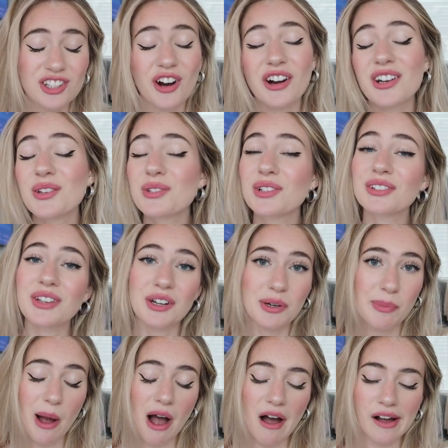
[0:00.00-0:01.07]
She's already used her litter
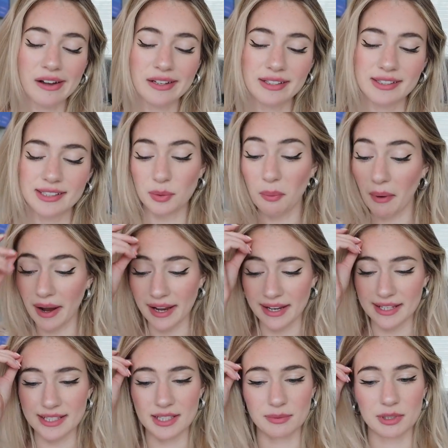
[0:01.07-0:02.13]
box
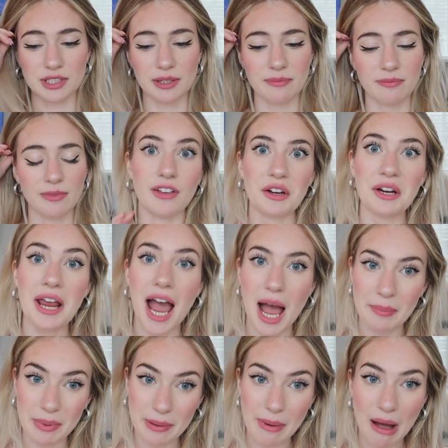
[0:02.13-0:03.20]
twice, which I'm very
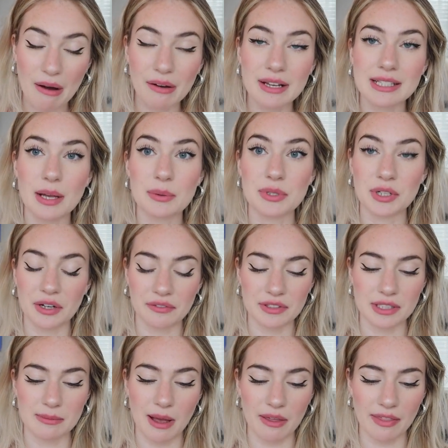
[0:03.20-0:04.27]
happy about because I was
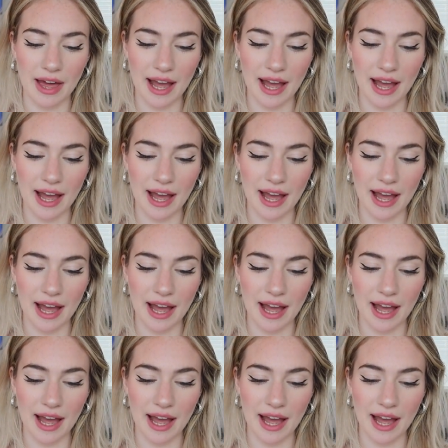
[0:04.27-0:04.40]
nervous about